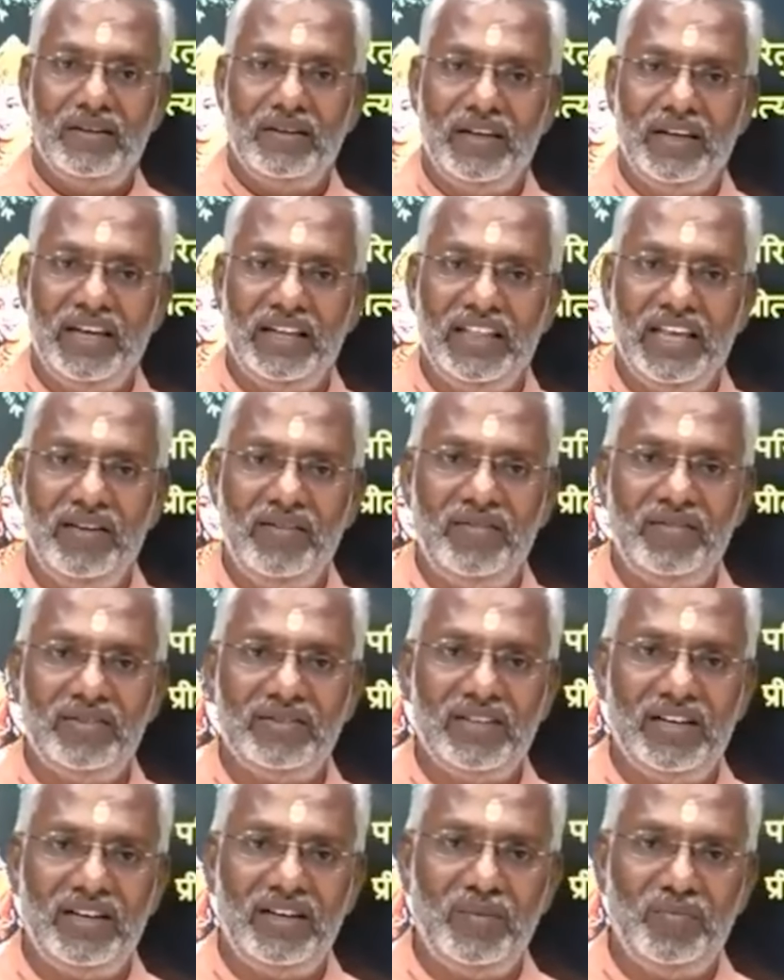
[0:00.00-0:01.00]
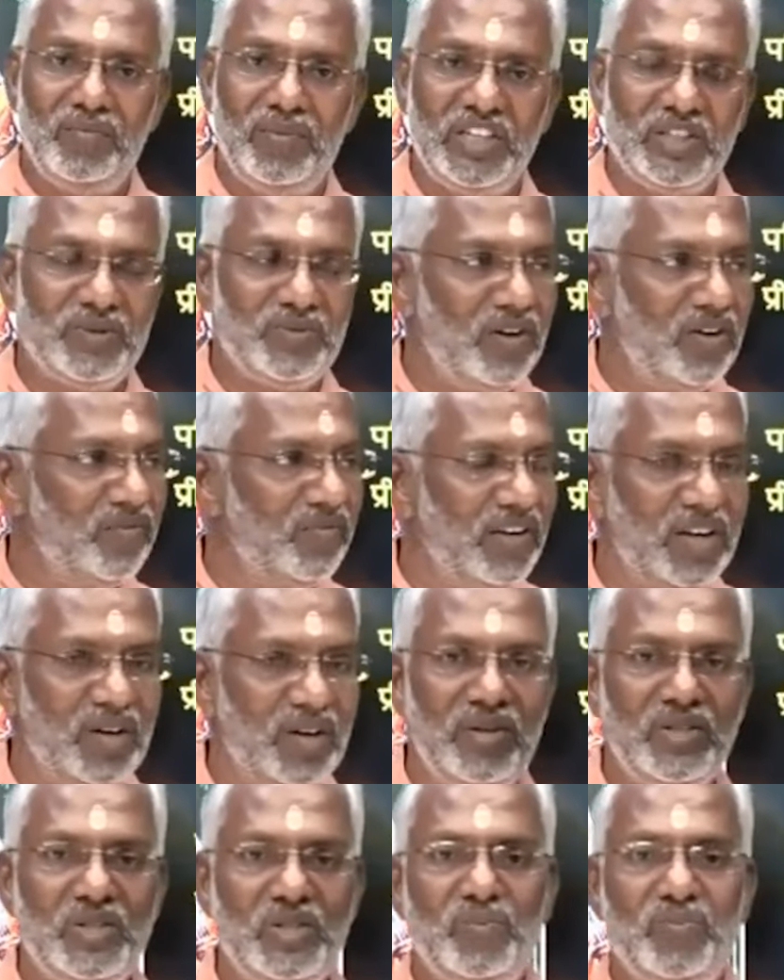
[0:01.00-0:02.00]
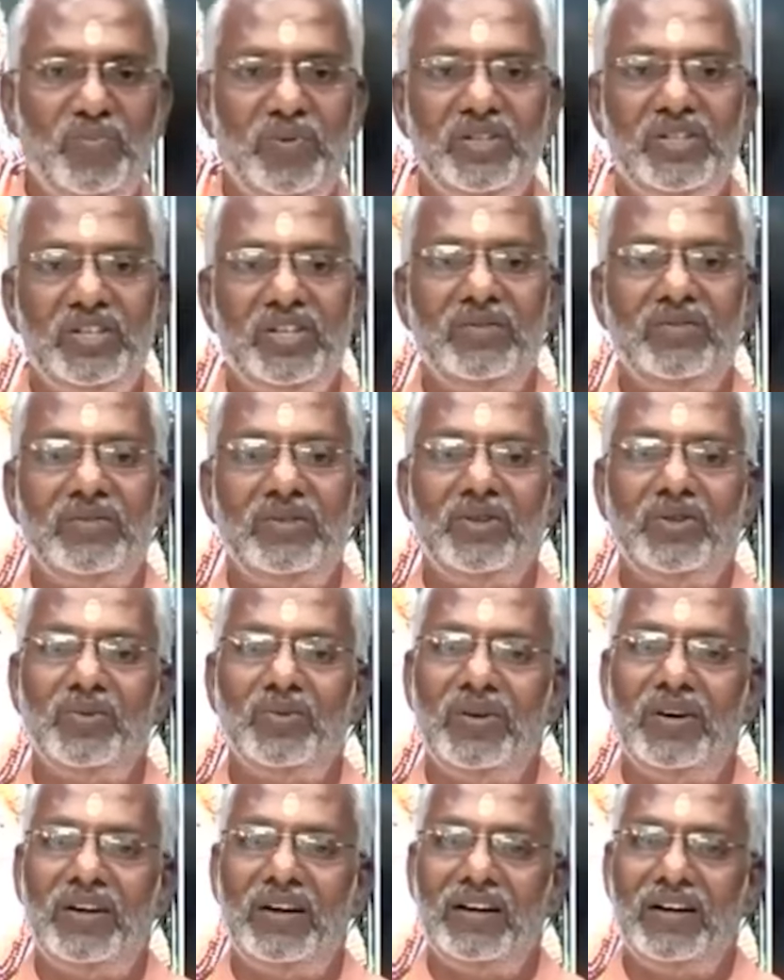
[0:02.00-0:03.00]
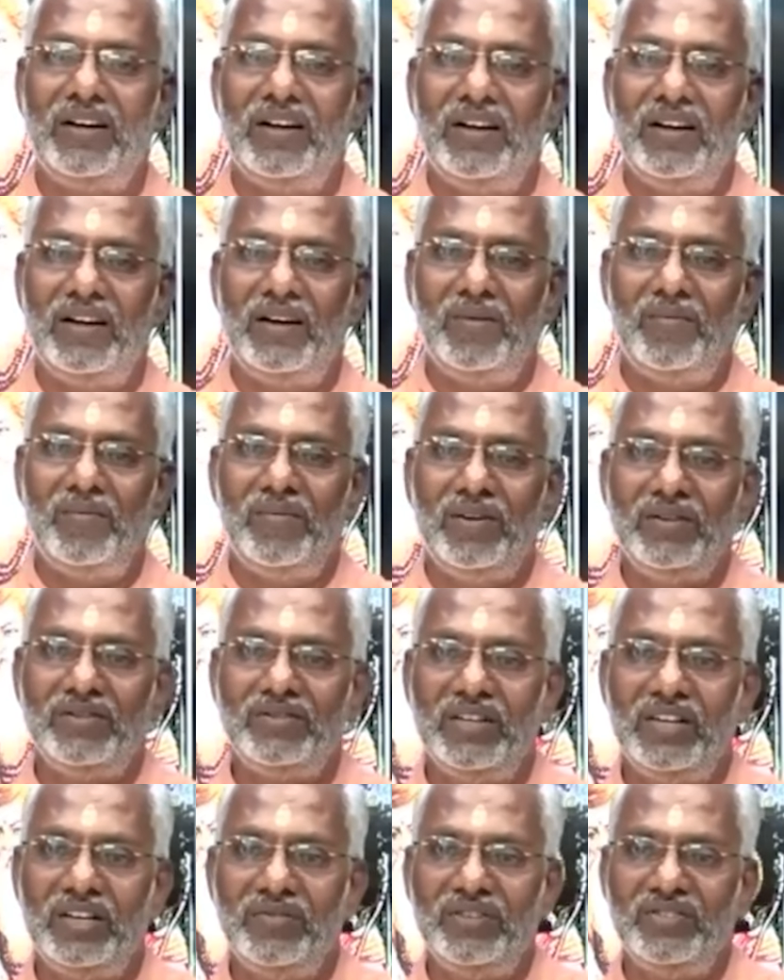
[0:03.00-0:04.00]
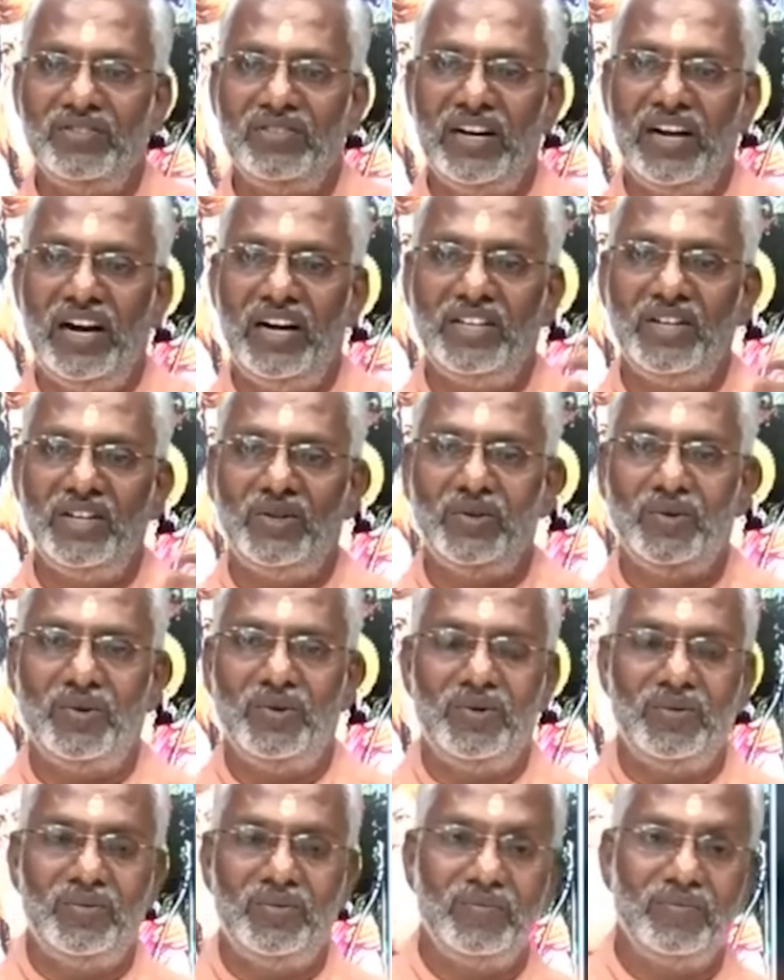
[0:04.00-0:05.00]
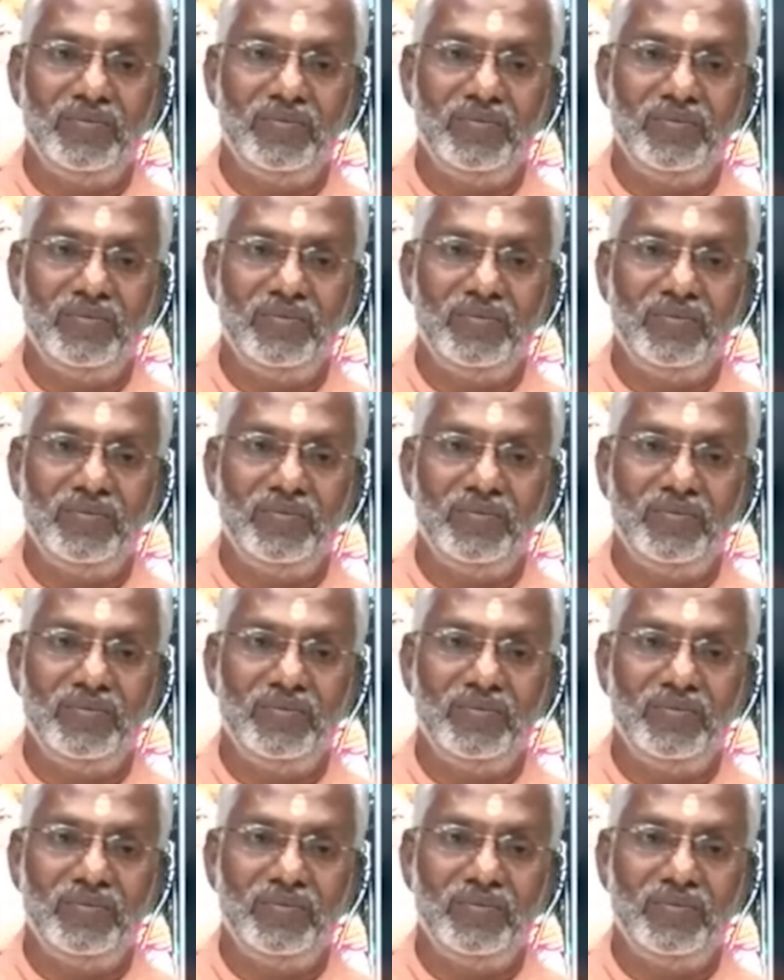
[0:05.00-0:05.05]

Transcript: Hey Devavrata, Bhishma very much pleased with your service and attitude.